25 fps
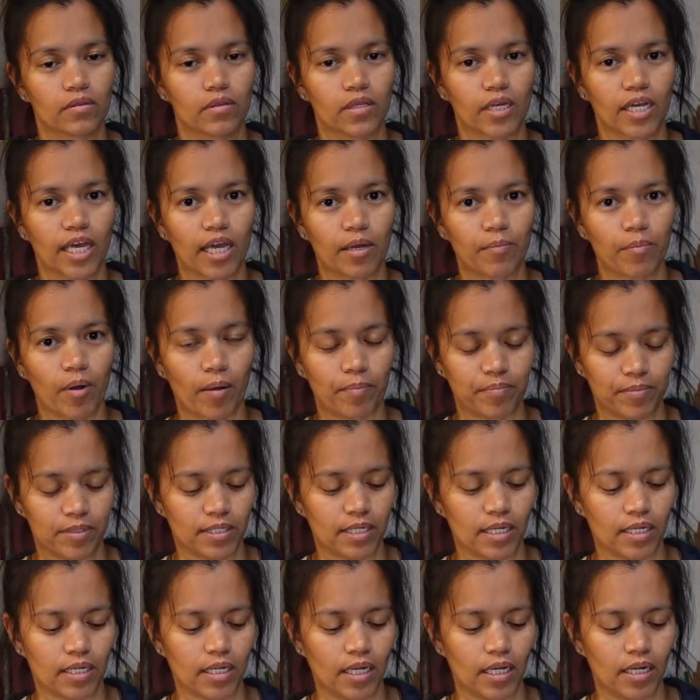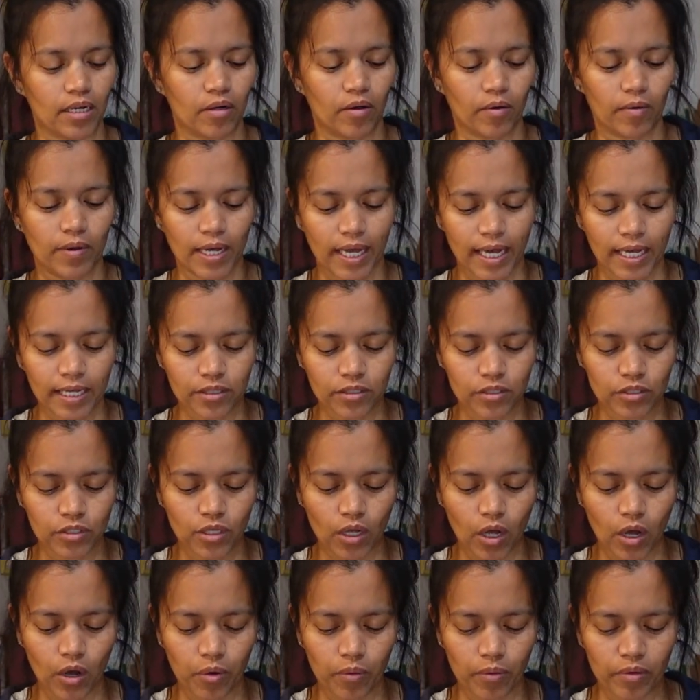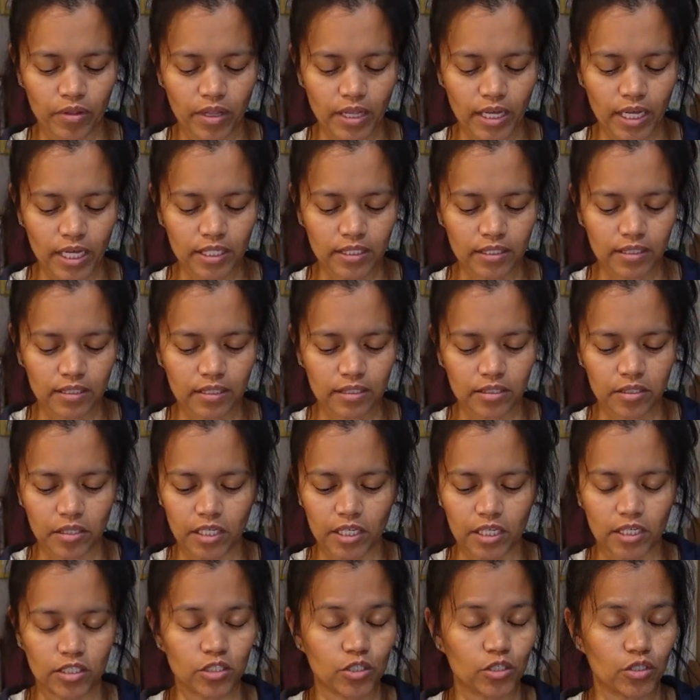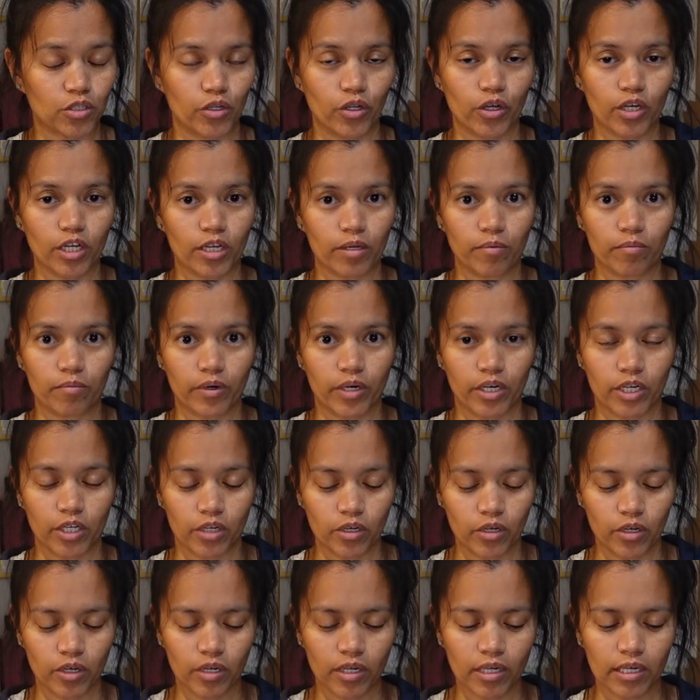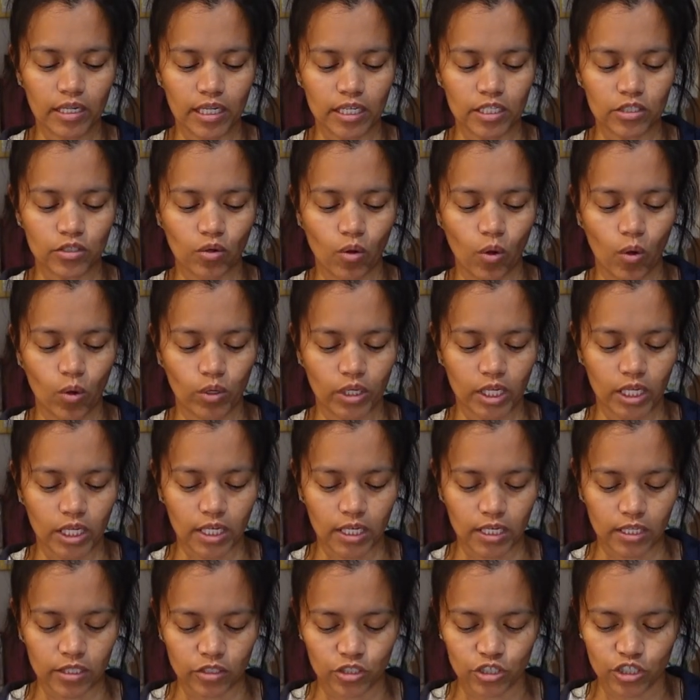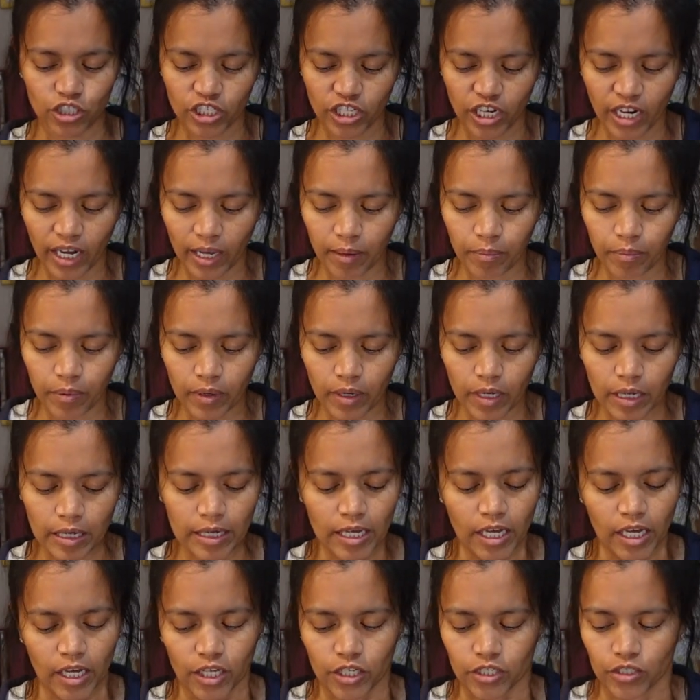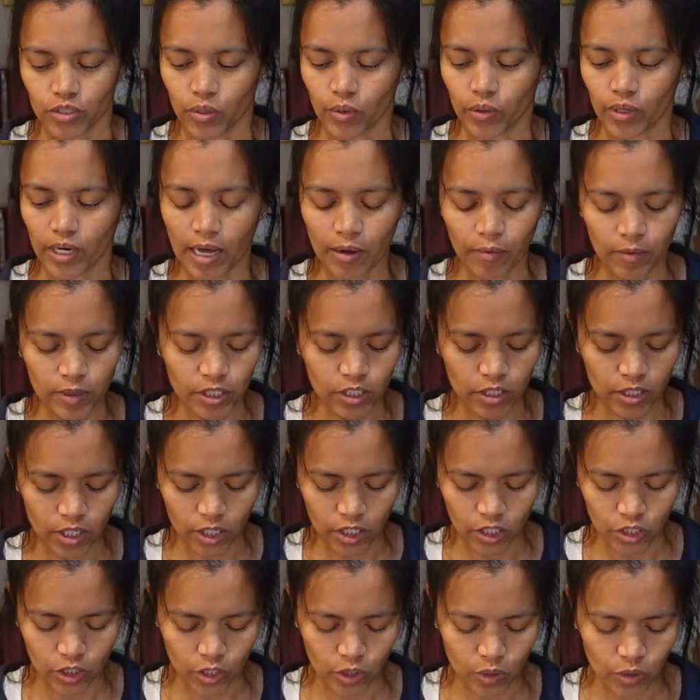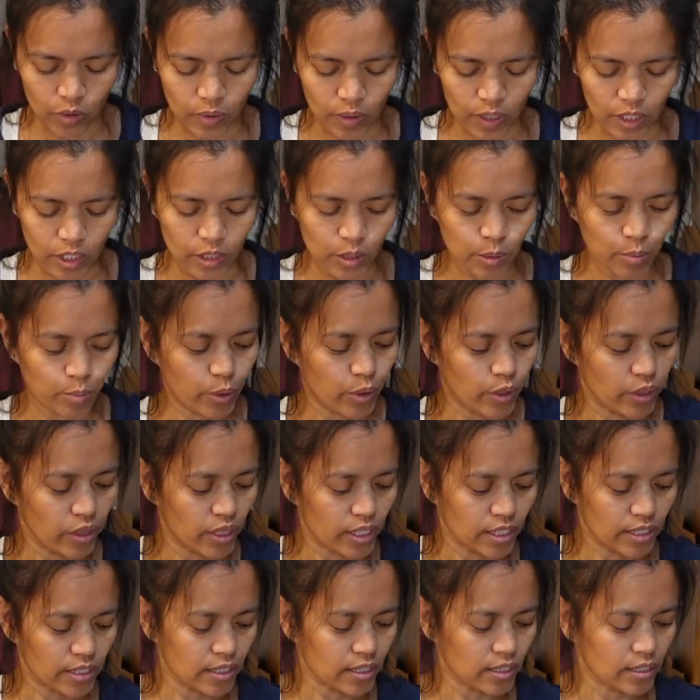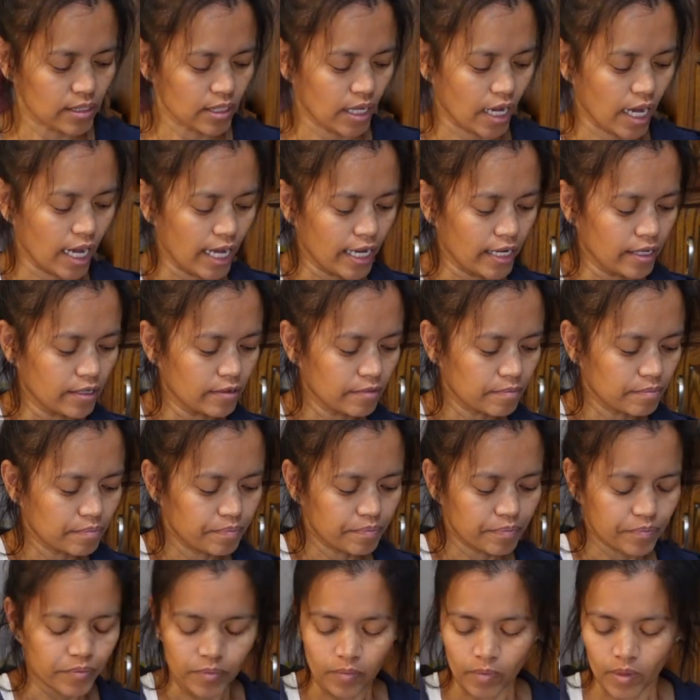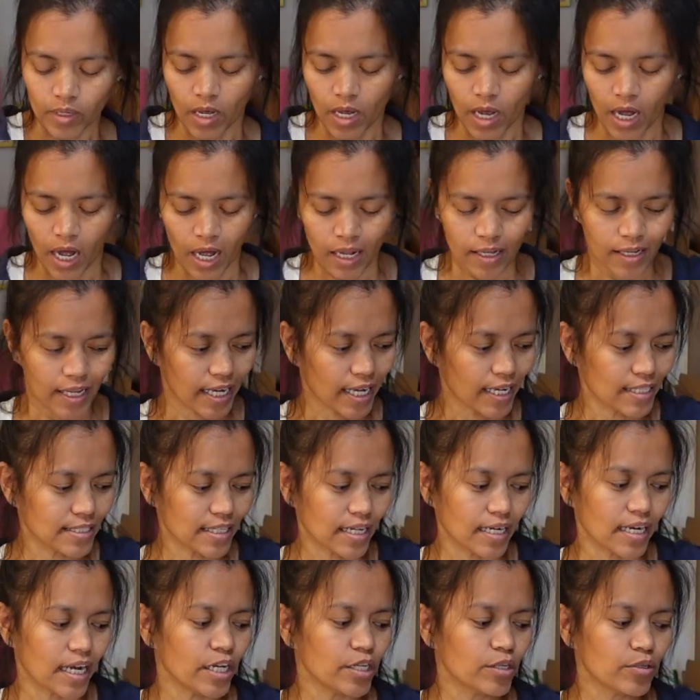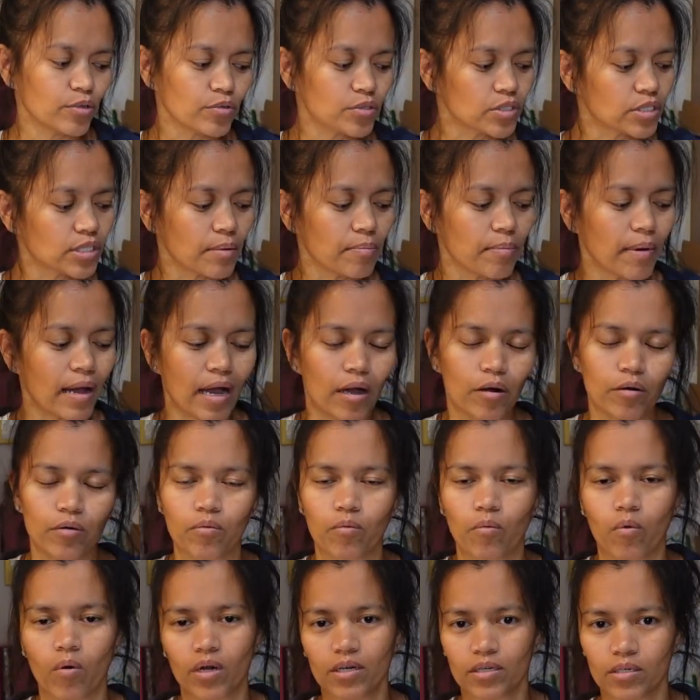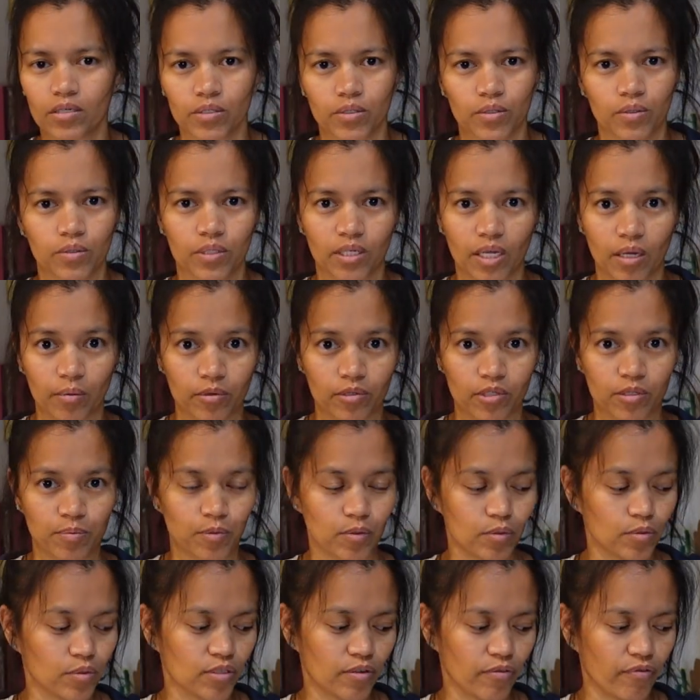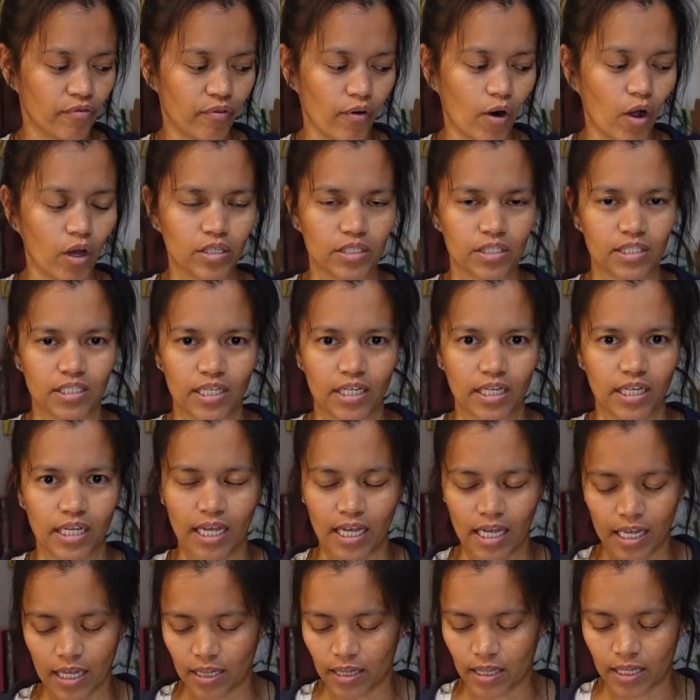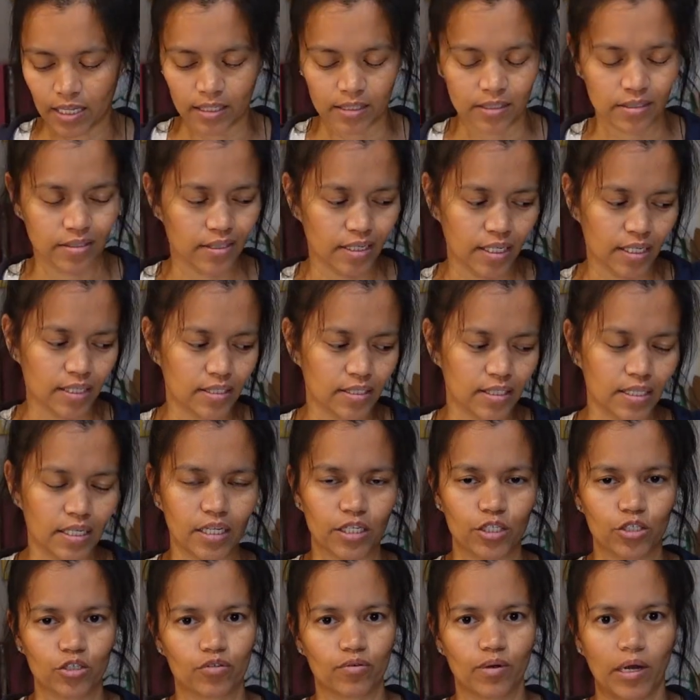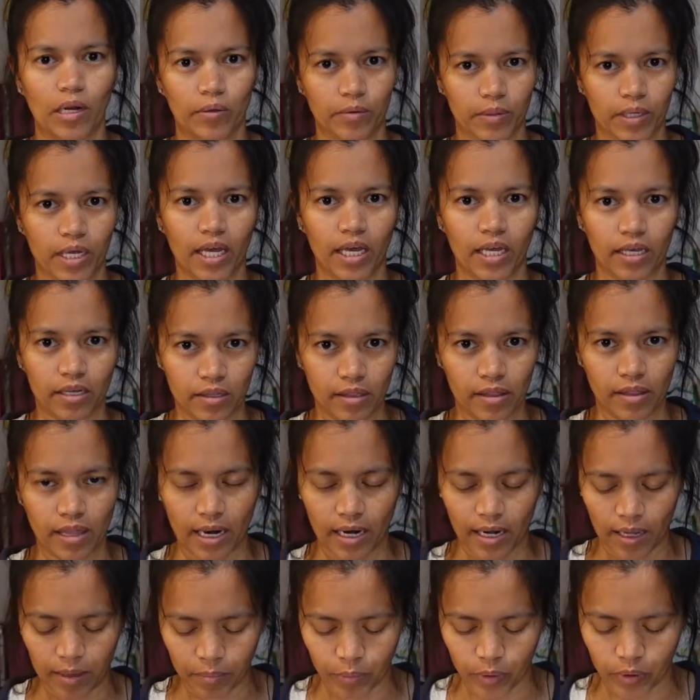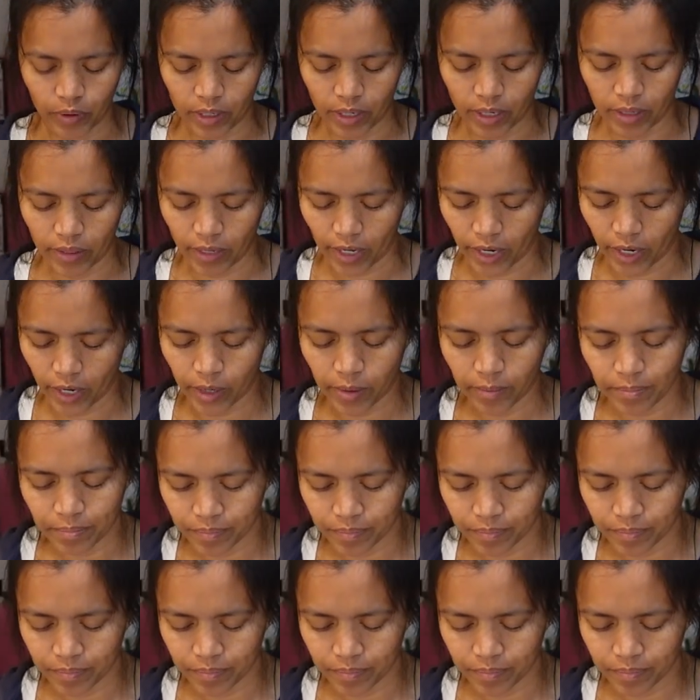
cake pop stick in, okay? So this, it's looking pretty good. It's holding its shape. So now what you're gonna do is put this aside. Like I said, I used about 1 or 2 tablespoons of frosting in this 6-inch round cake that I put in there.